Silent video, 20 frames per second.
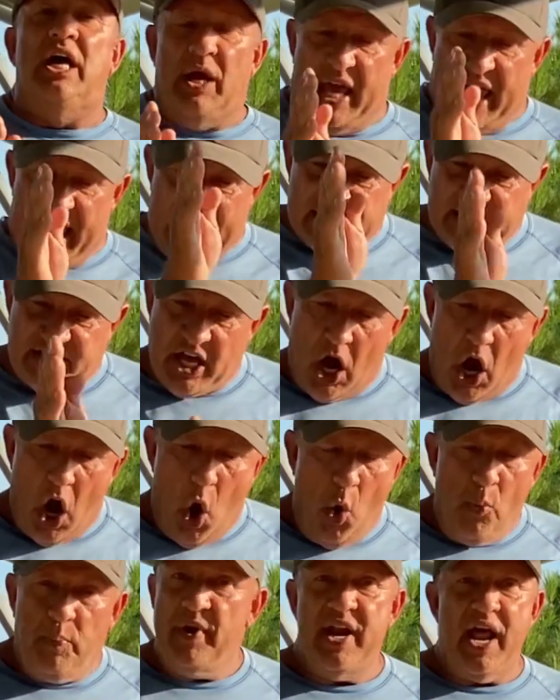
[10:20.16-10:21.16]
is the
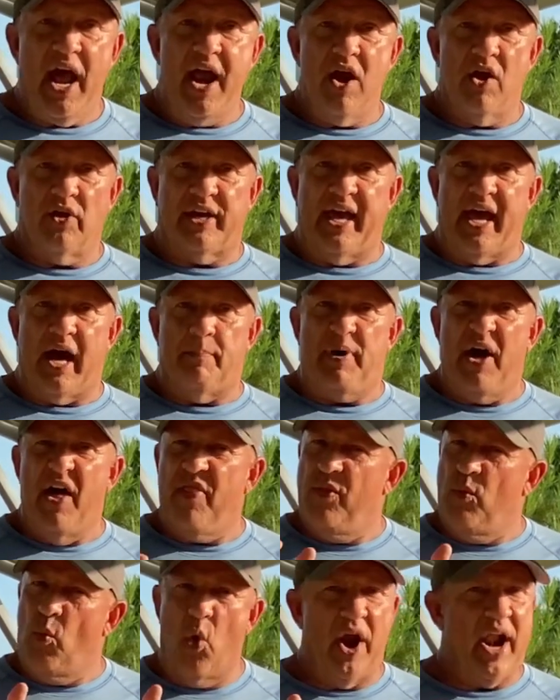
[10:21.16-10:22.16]
open air gap.
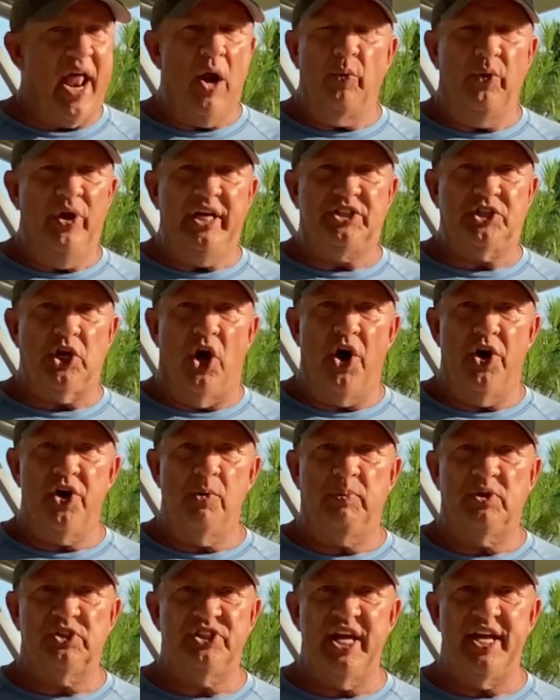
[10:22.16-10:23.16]
When I reach
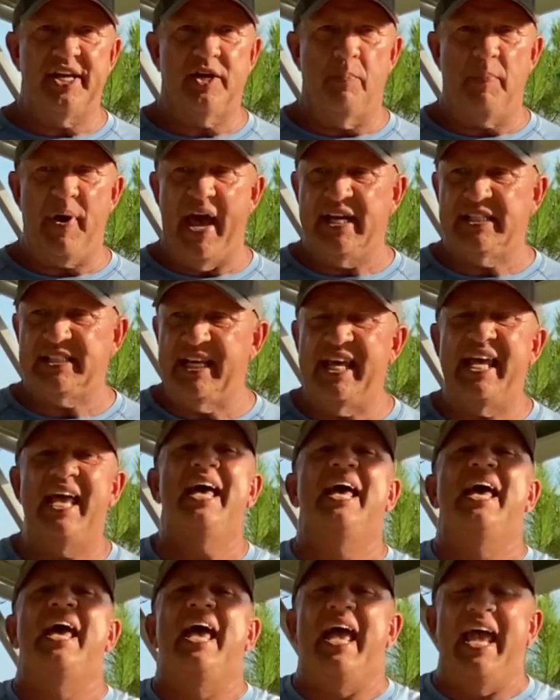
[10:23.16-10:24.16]
100% capacity,
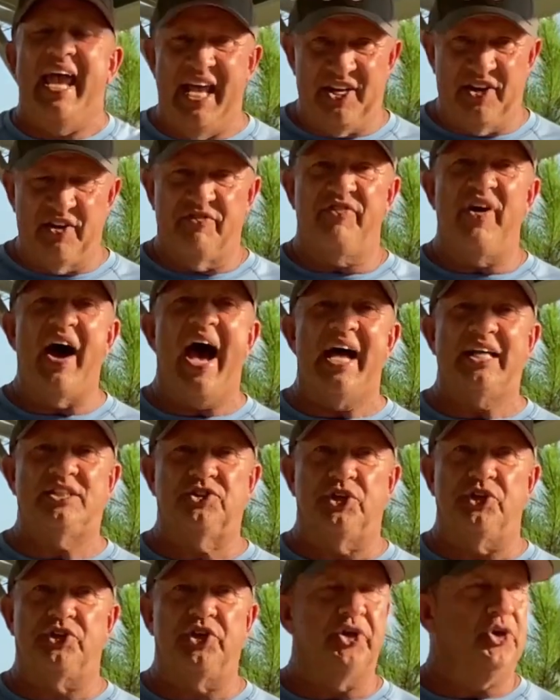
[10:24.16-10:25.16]
it divides
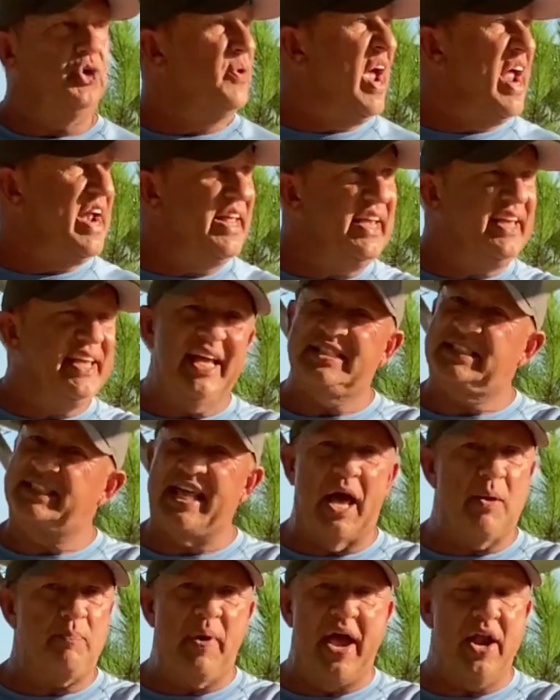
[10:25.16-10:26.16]
the two and it gets
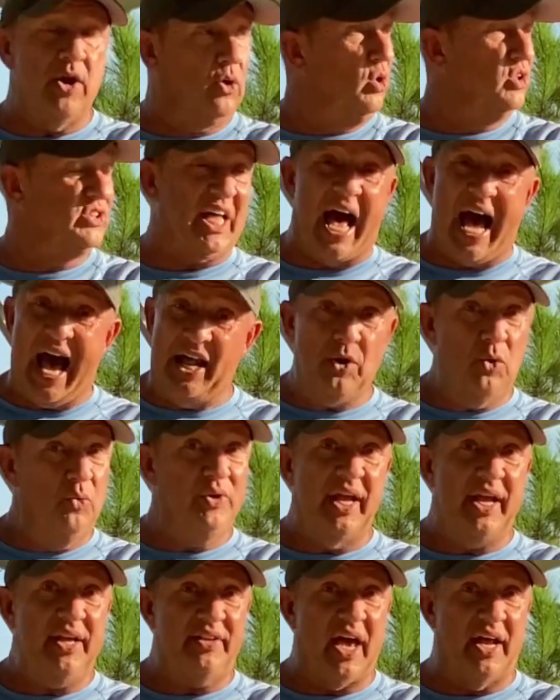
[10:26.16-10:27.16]
that panel, because I don't
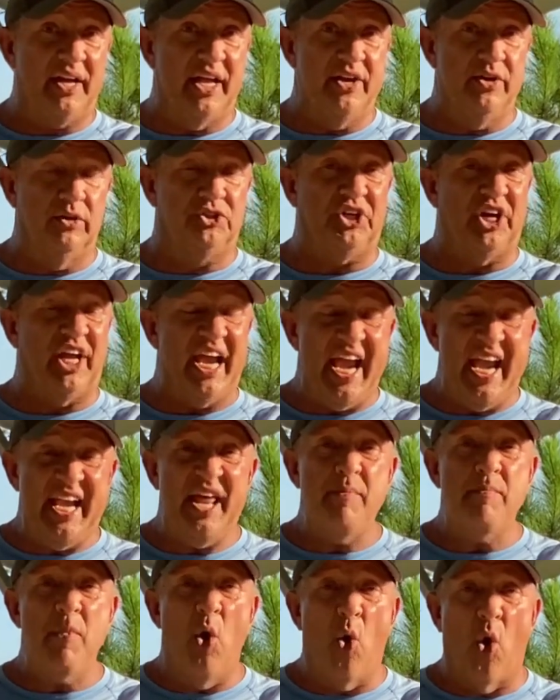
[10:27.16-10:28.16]
need that energy
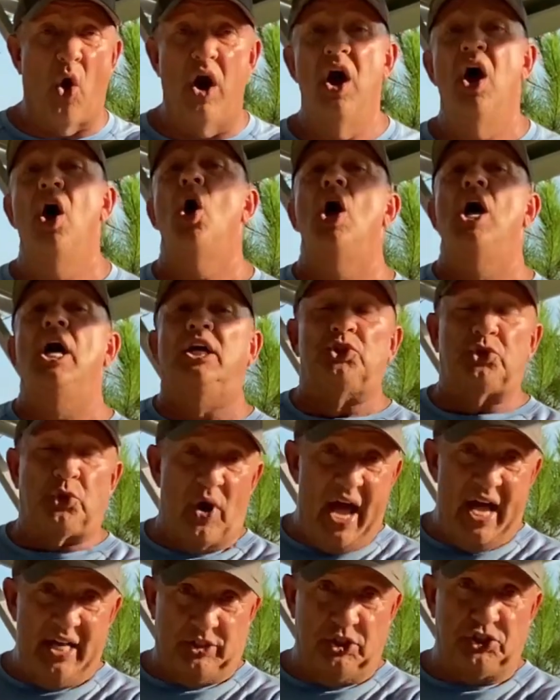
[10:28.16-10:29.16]
anymore
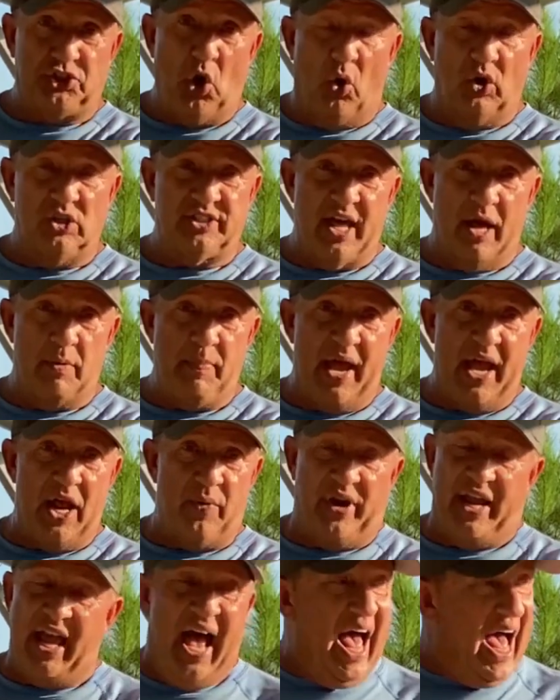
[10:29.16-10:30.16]
trying to charge that
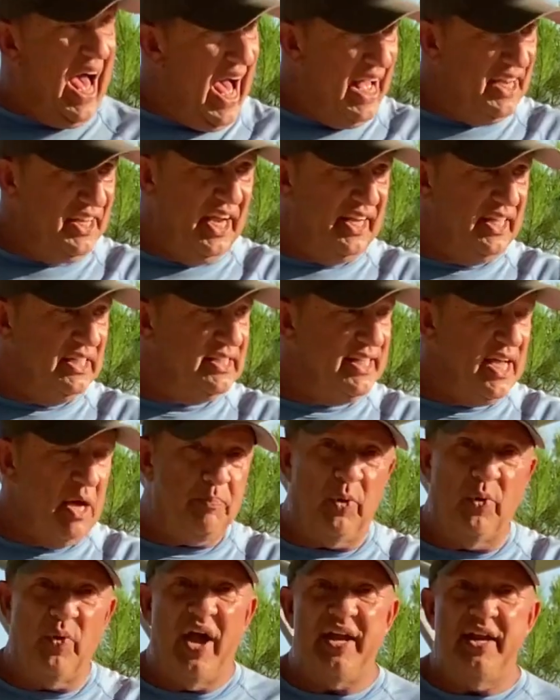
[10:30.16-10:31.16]
battery. I need it
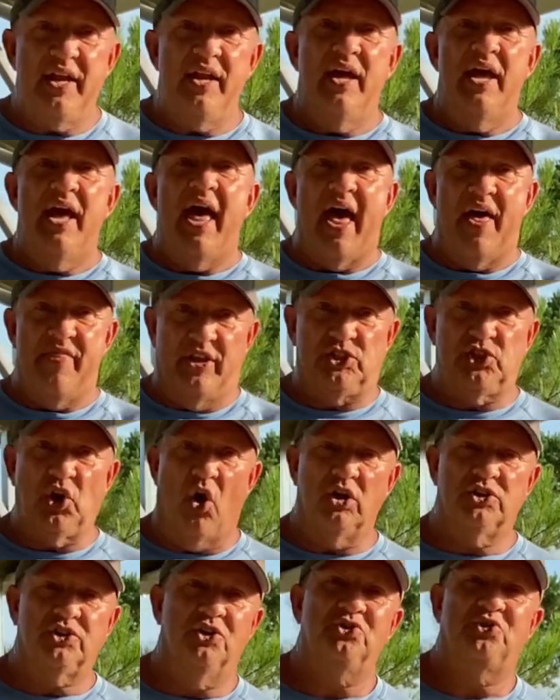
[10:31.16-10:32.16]
separated, and the
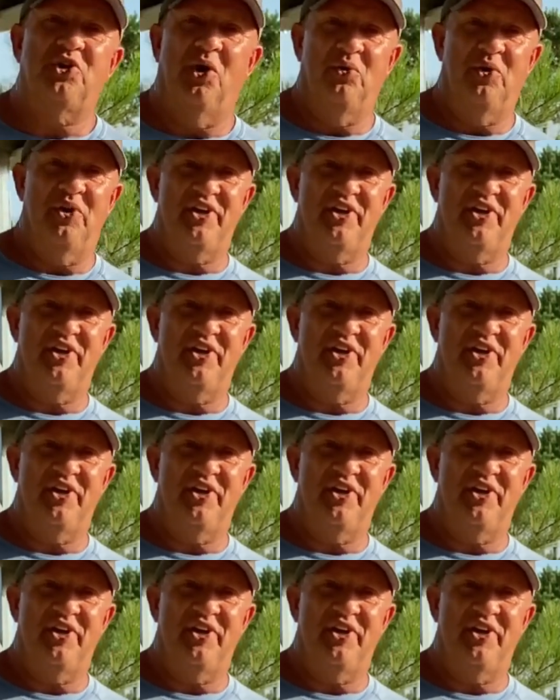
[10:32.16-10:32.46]
charge controller